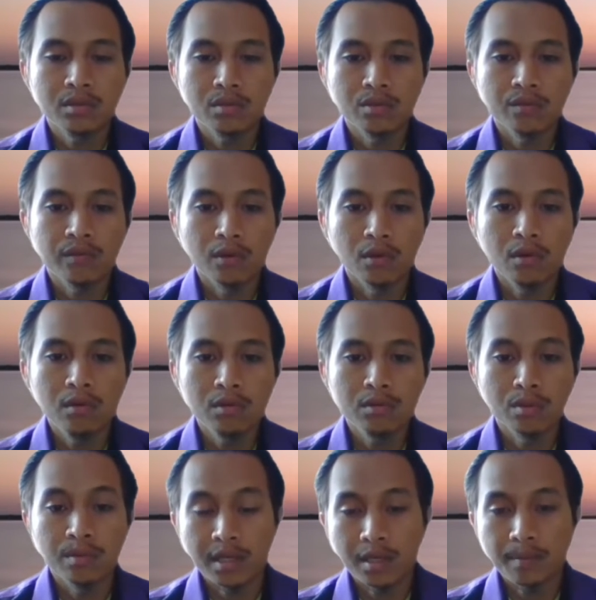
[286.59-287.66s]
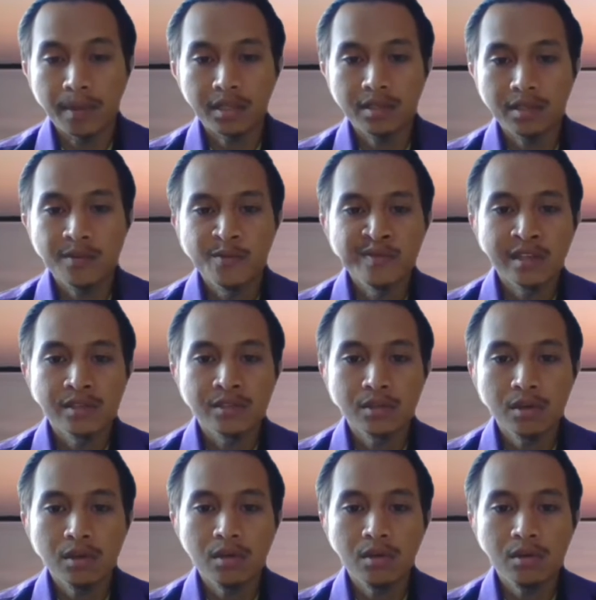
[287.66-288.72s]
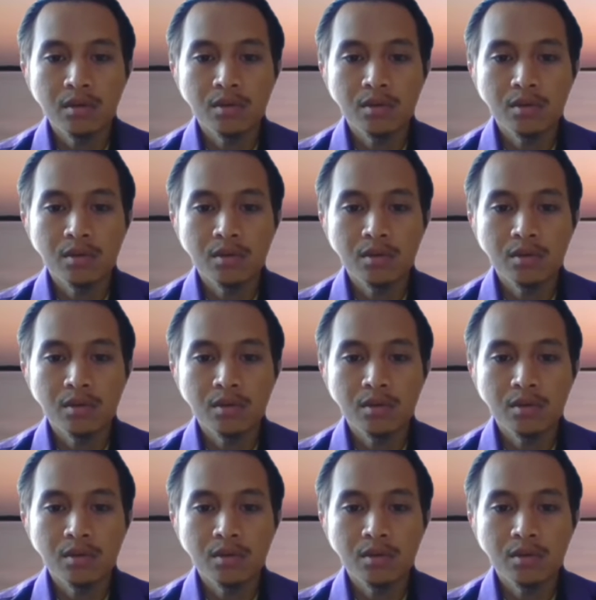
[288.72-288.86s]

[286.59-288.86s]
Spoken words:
to flow to make the pattern. So